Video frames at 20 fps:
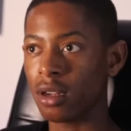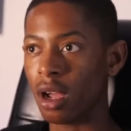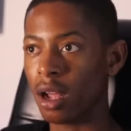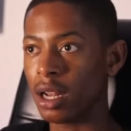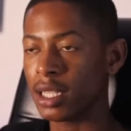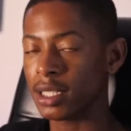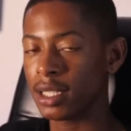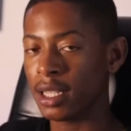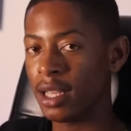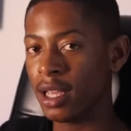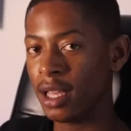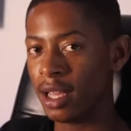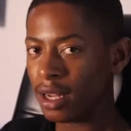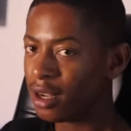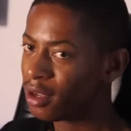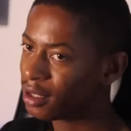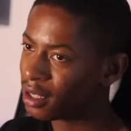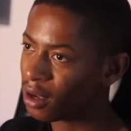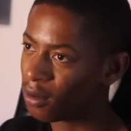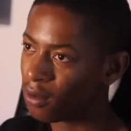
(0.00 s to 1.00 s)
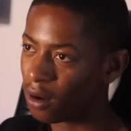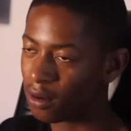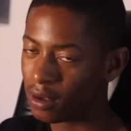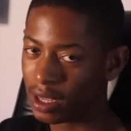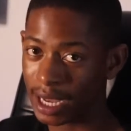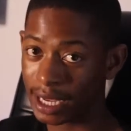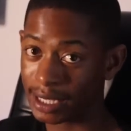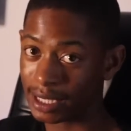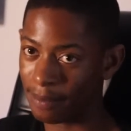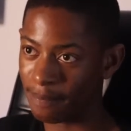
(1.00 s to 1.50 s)
I was like, wow,
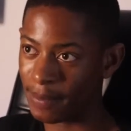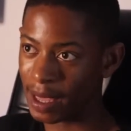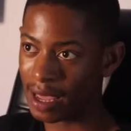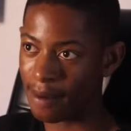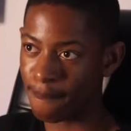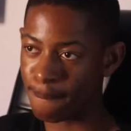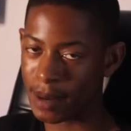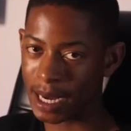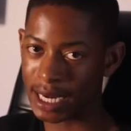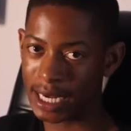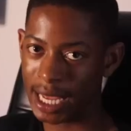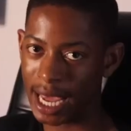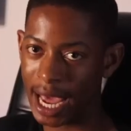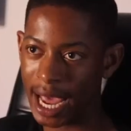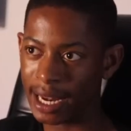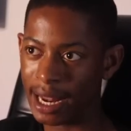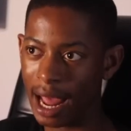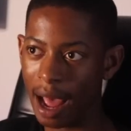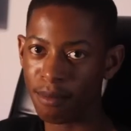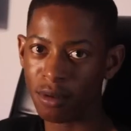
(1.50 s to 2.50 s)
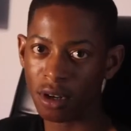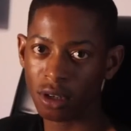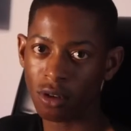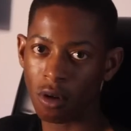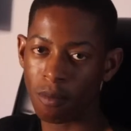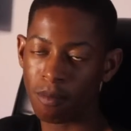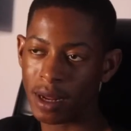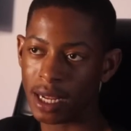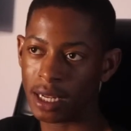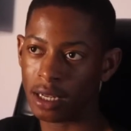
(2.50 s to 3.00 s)
you guys are making money, and I'm not
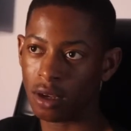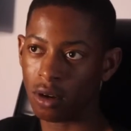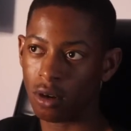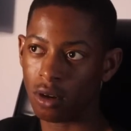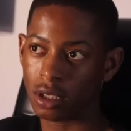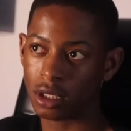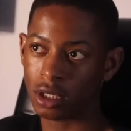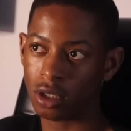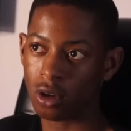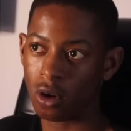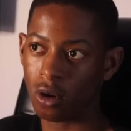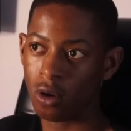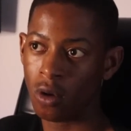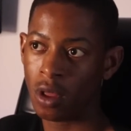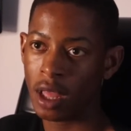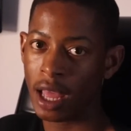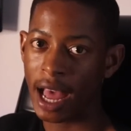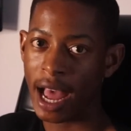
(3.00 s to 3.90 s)
complaining because, you know,